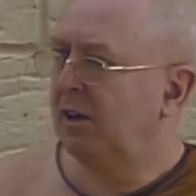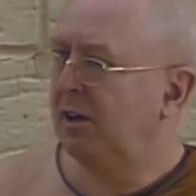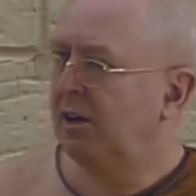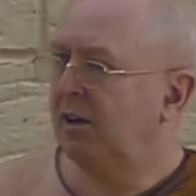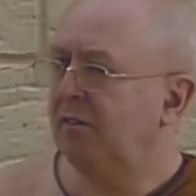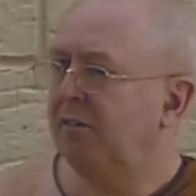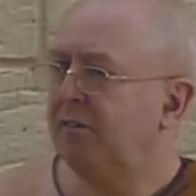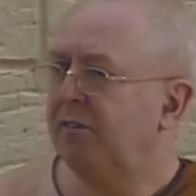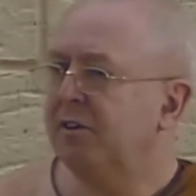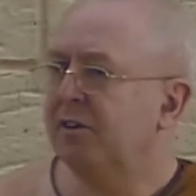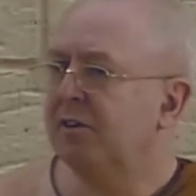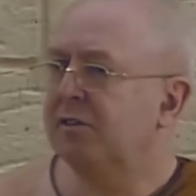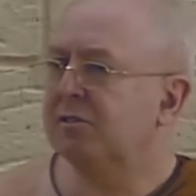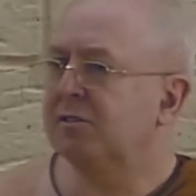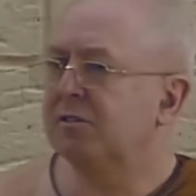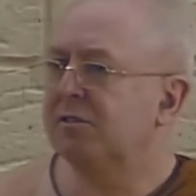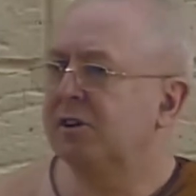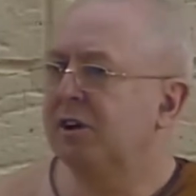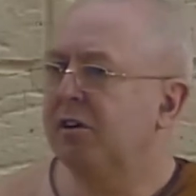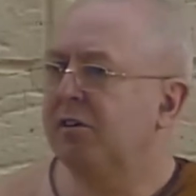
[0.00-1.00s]
it feels
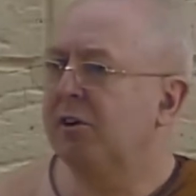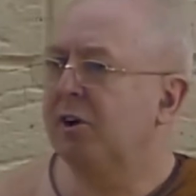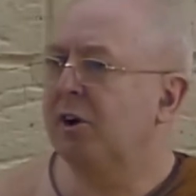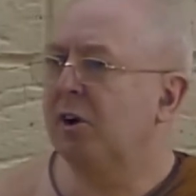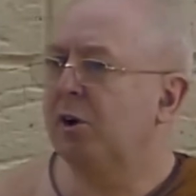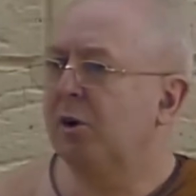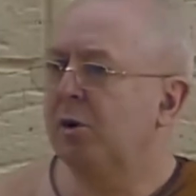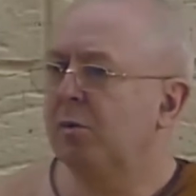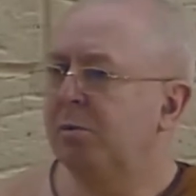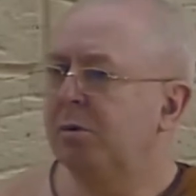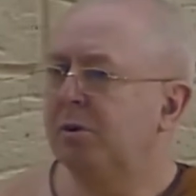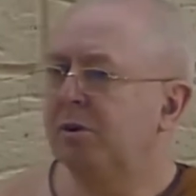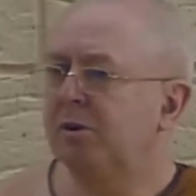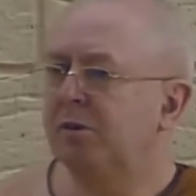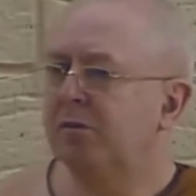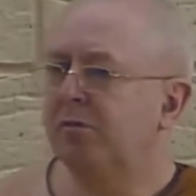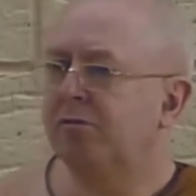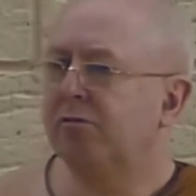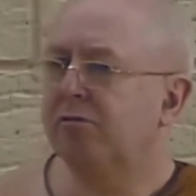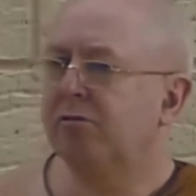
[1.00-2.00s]
very open
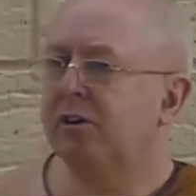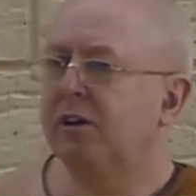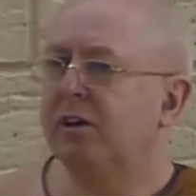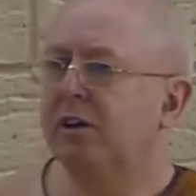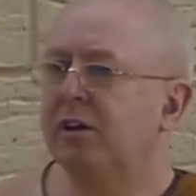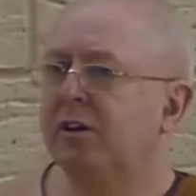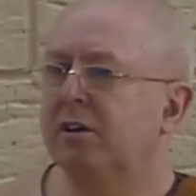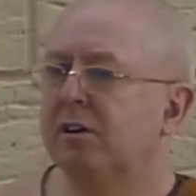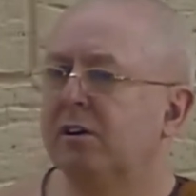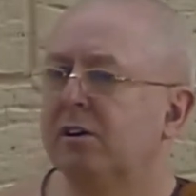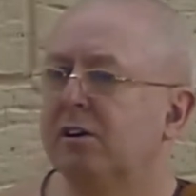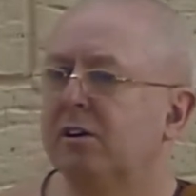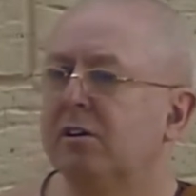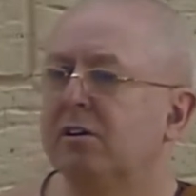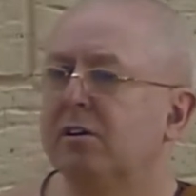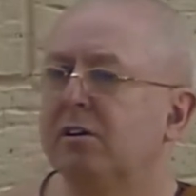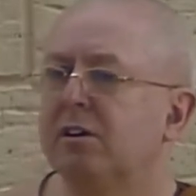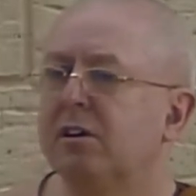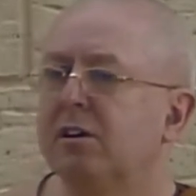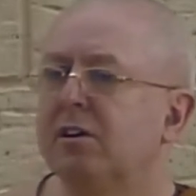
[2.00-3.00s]
and free,
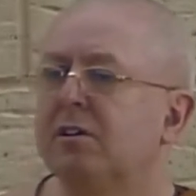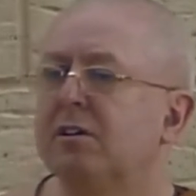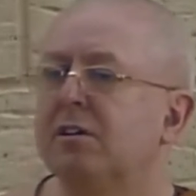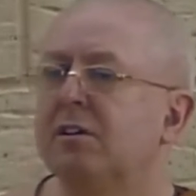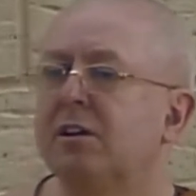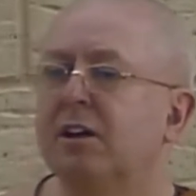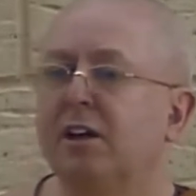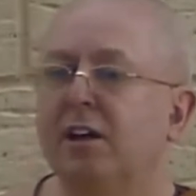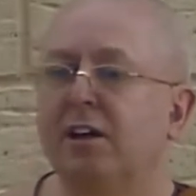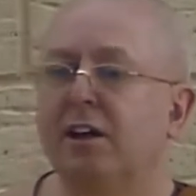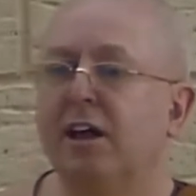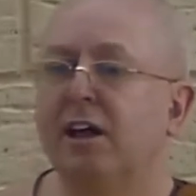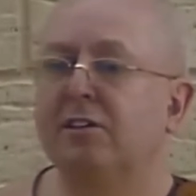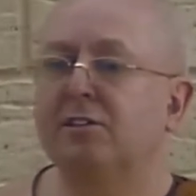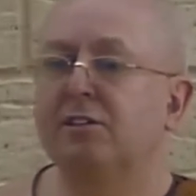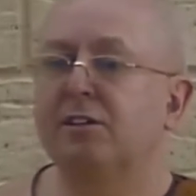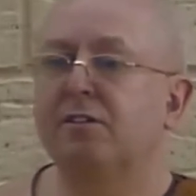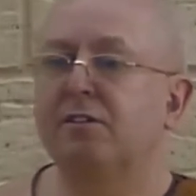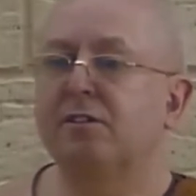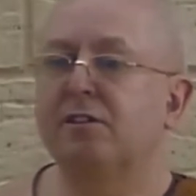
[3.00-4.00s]
and it
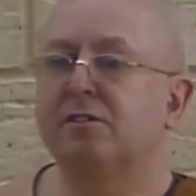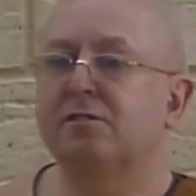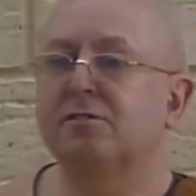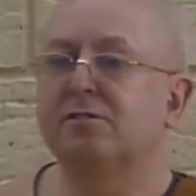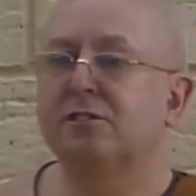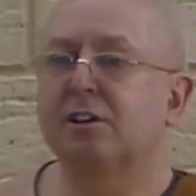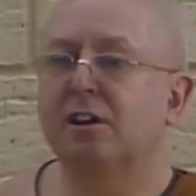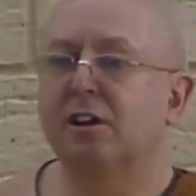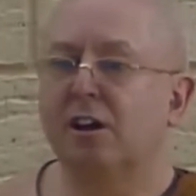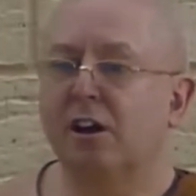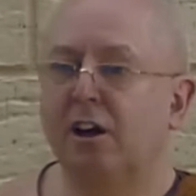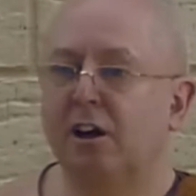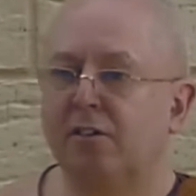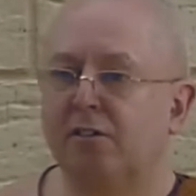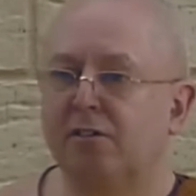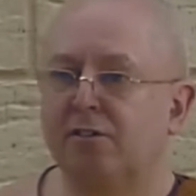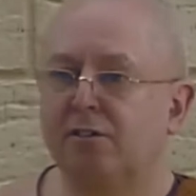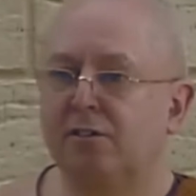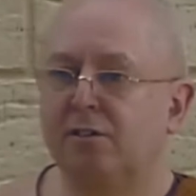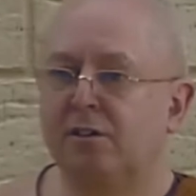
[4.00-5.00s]
actually feels
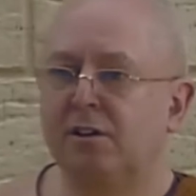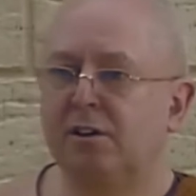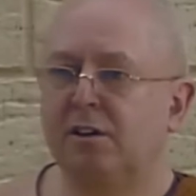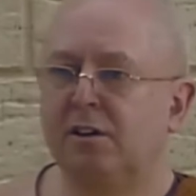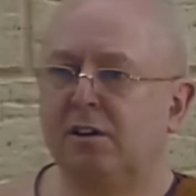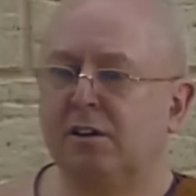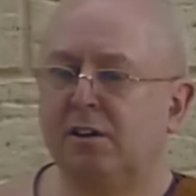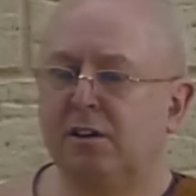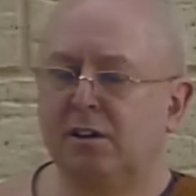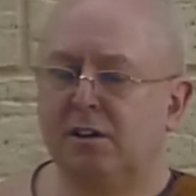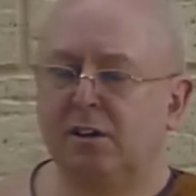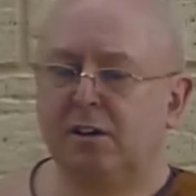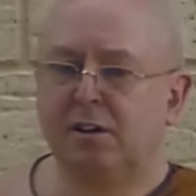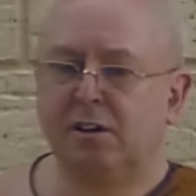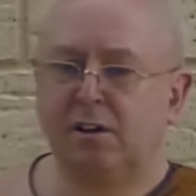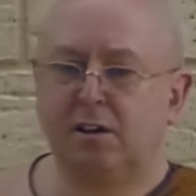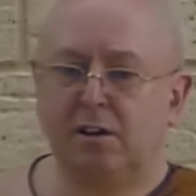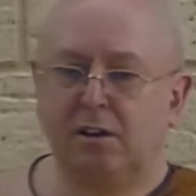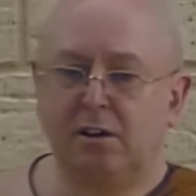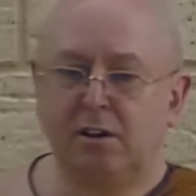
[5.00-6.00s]
delightful.
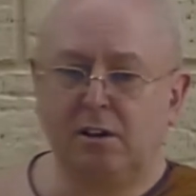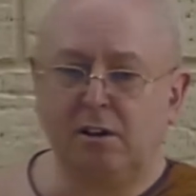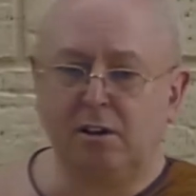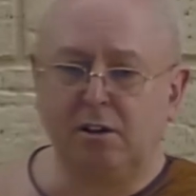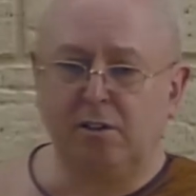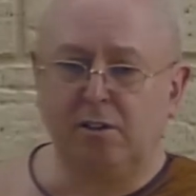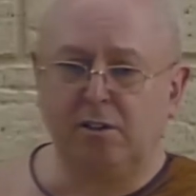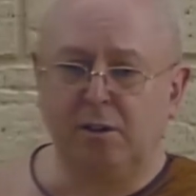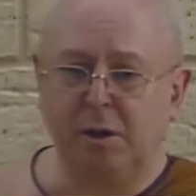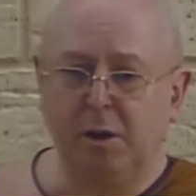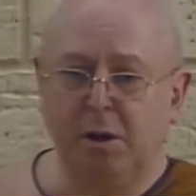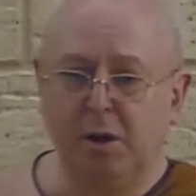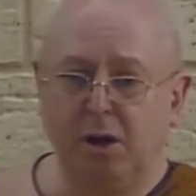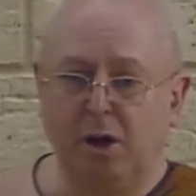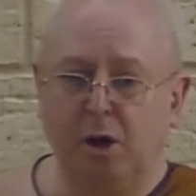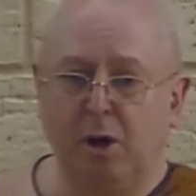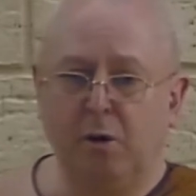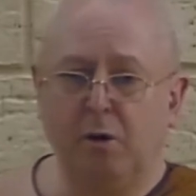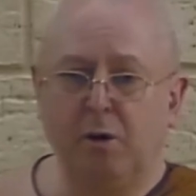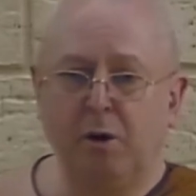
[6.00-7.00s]
The
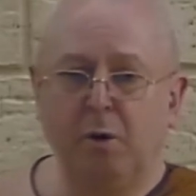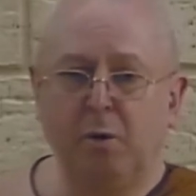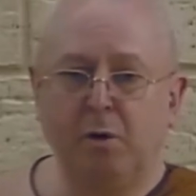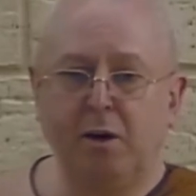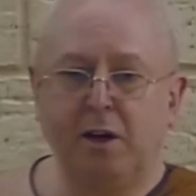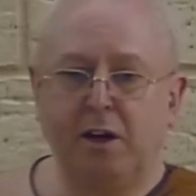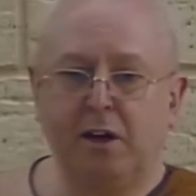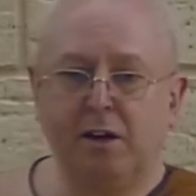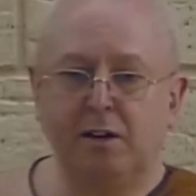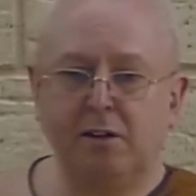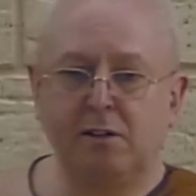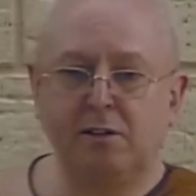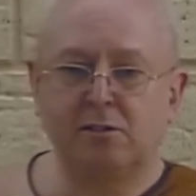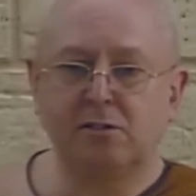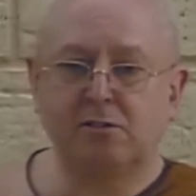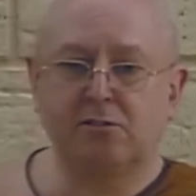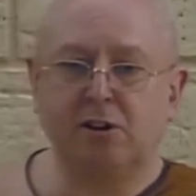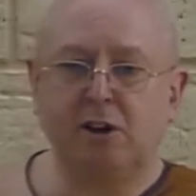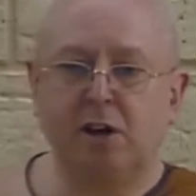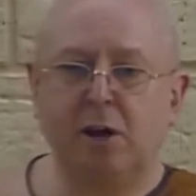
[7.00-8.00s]
only way I can
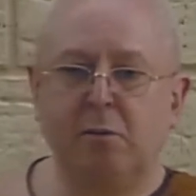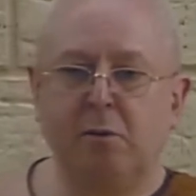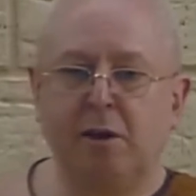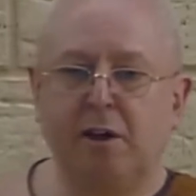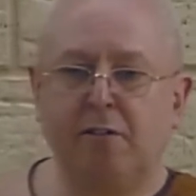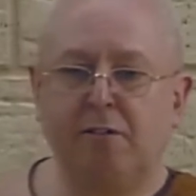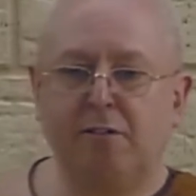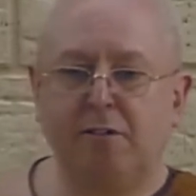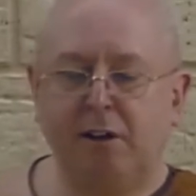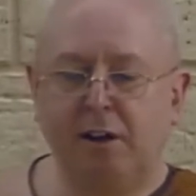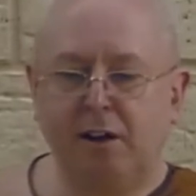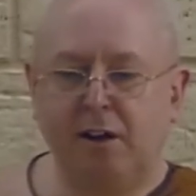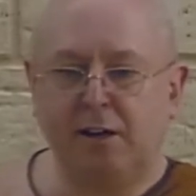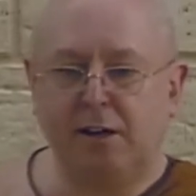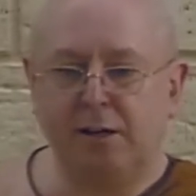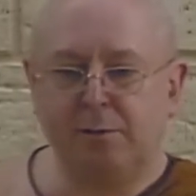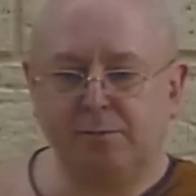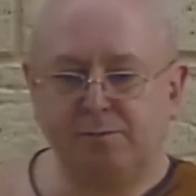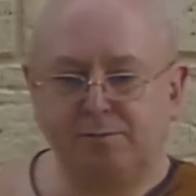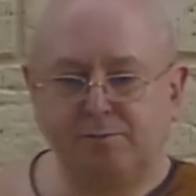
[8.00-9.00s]
describe that
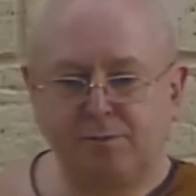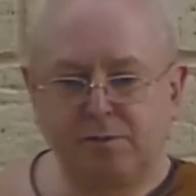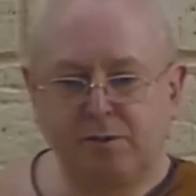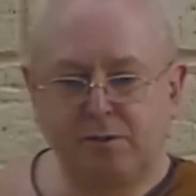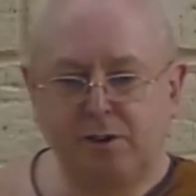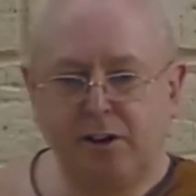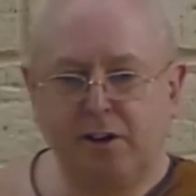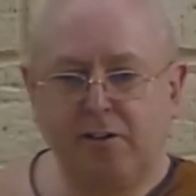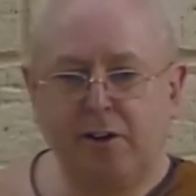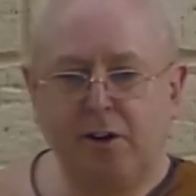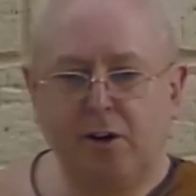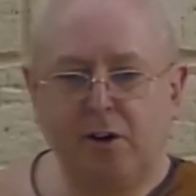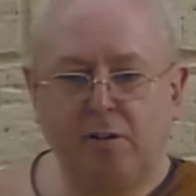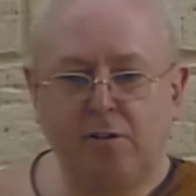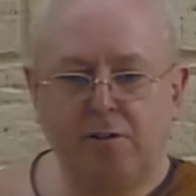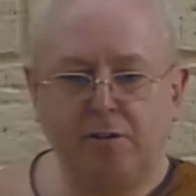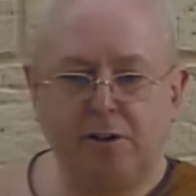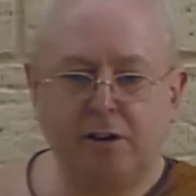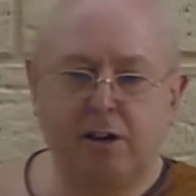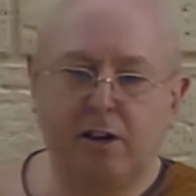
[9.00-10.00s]
feeling, very
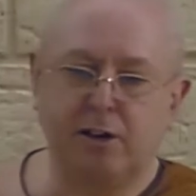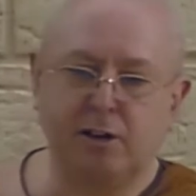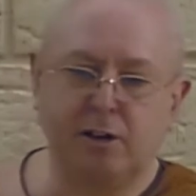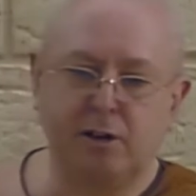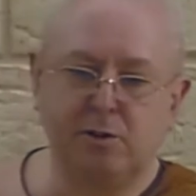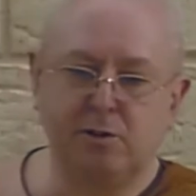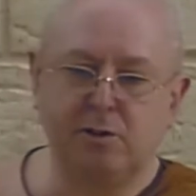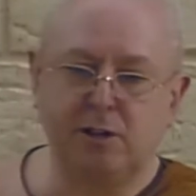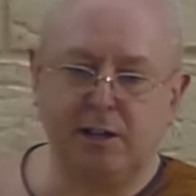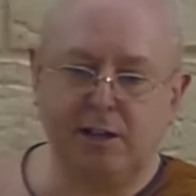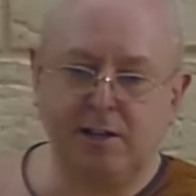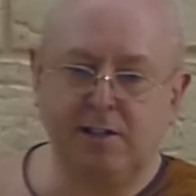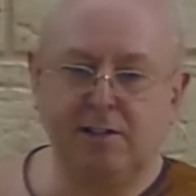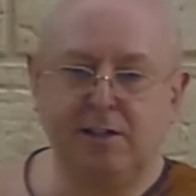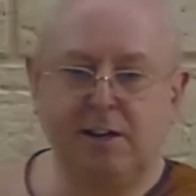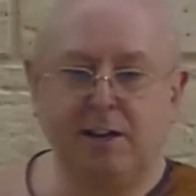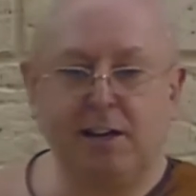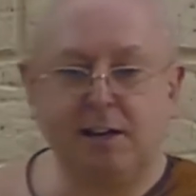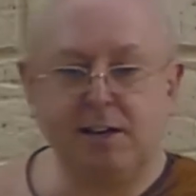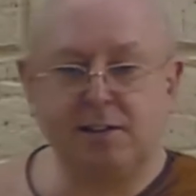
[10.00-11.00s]
often I go to
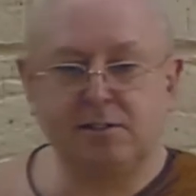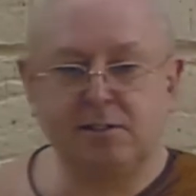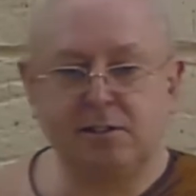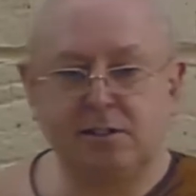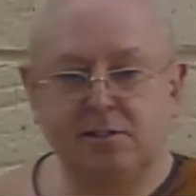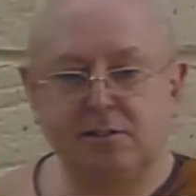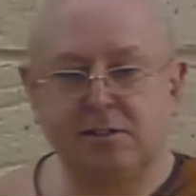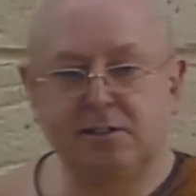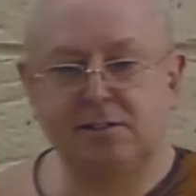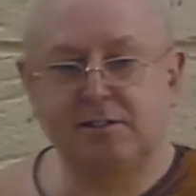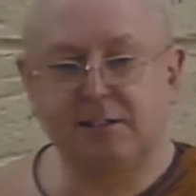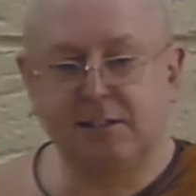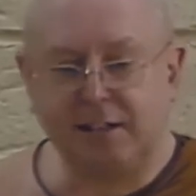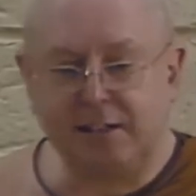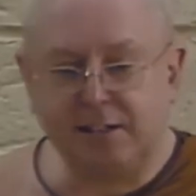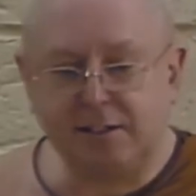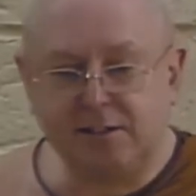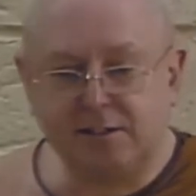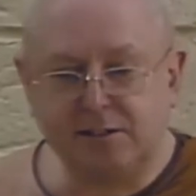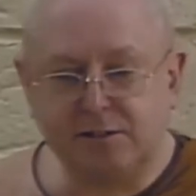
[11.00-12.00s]
Indonesia to
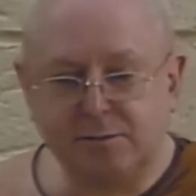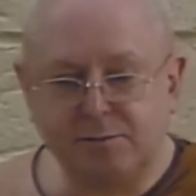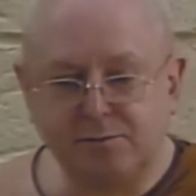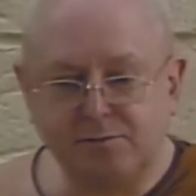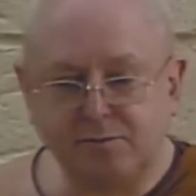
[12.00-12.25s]
teach,